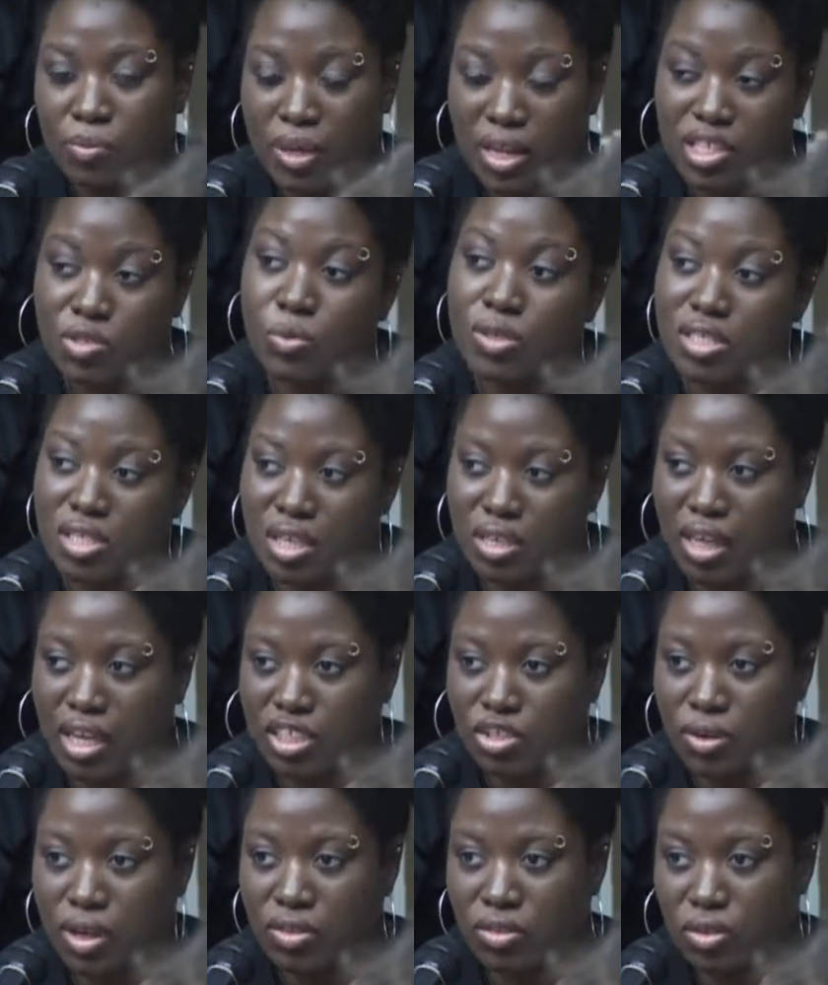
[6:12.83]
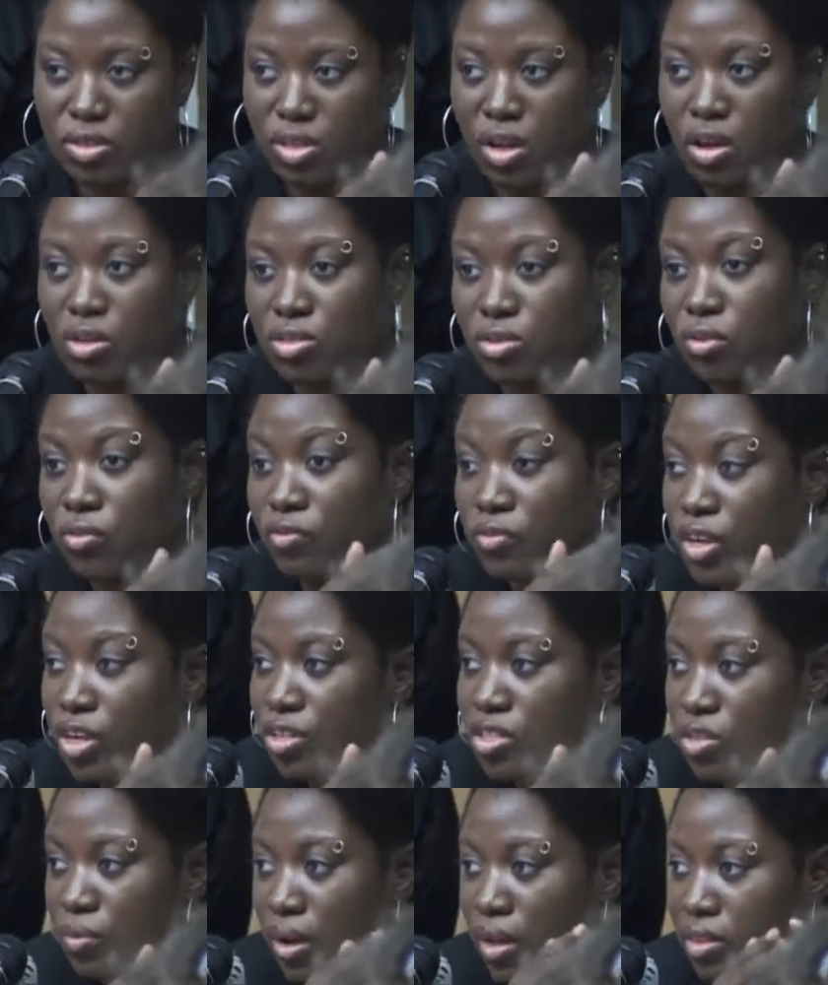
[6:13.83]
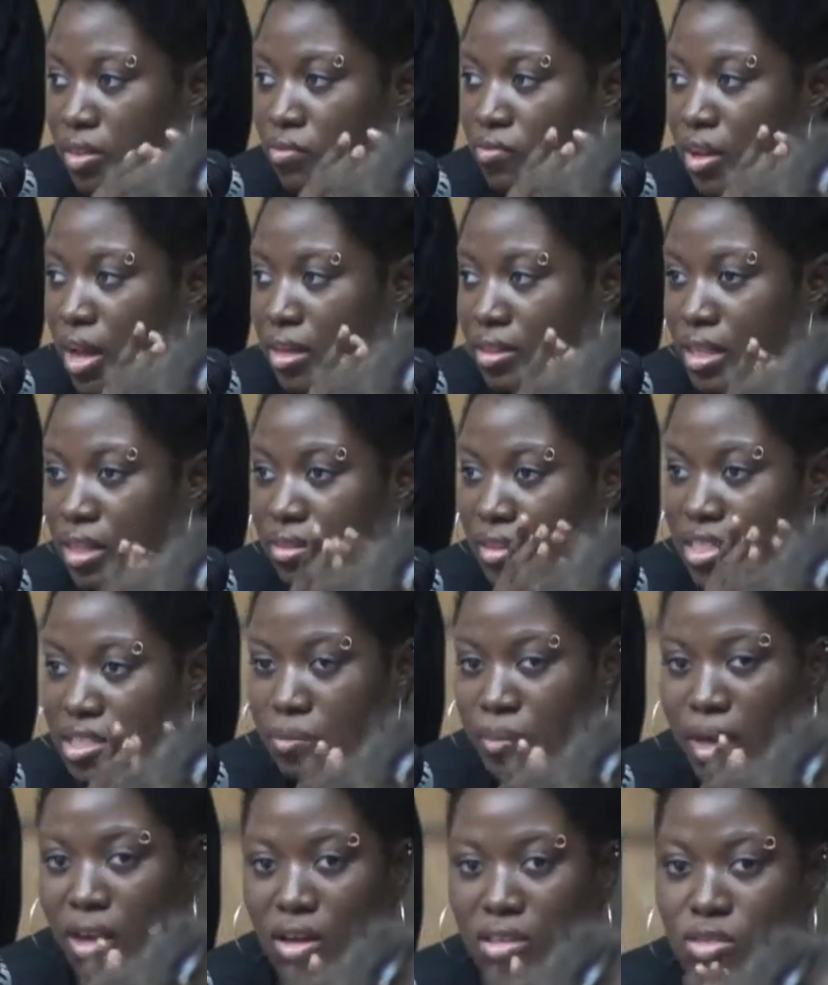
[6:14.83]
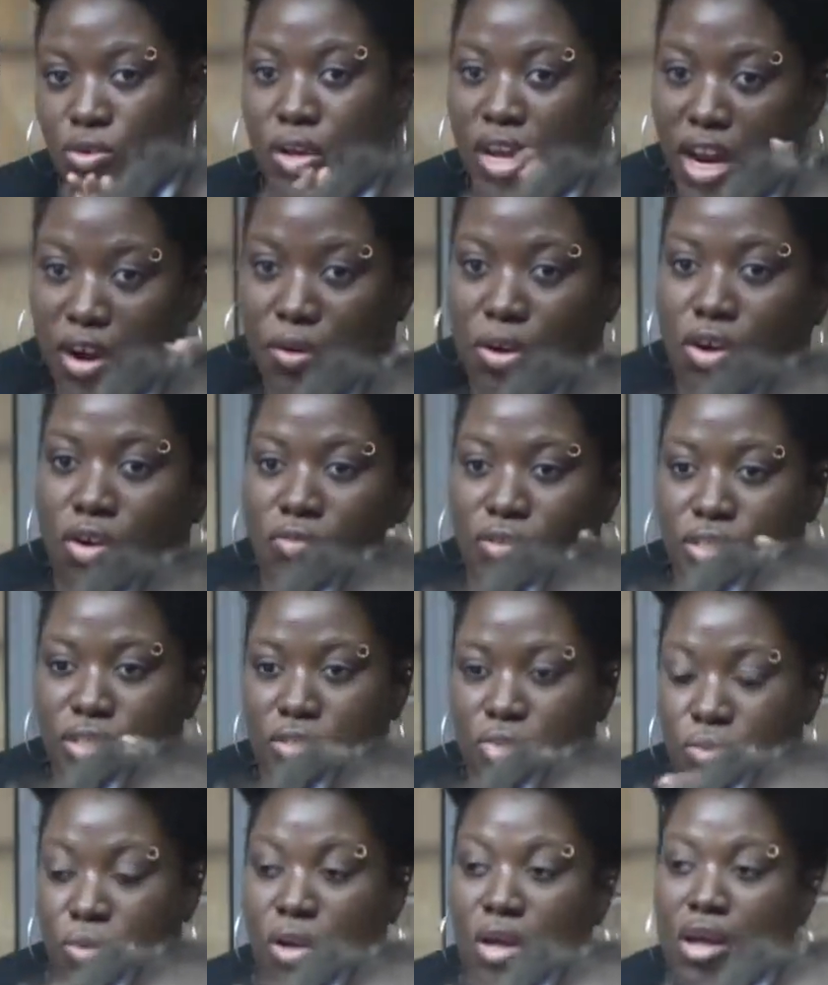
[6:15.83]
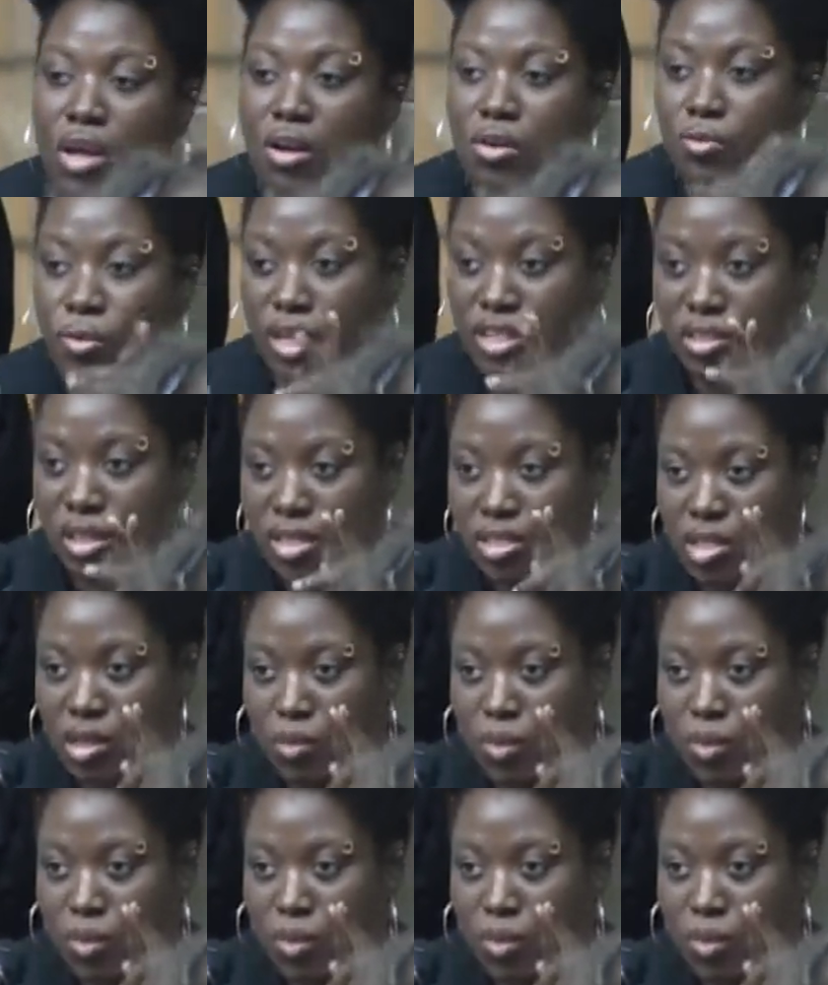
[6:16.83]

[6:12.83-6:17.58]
Because we're seeing that trend, there's also fears around the fact that this may also carry over to racialized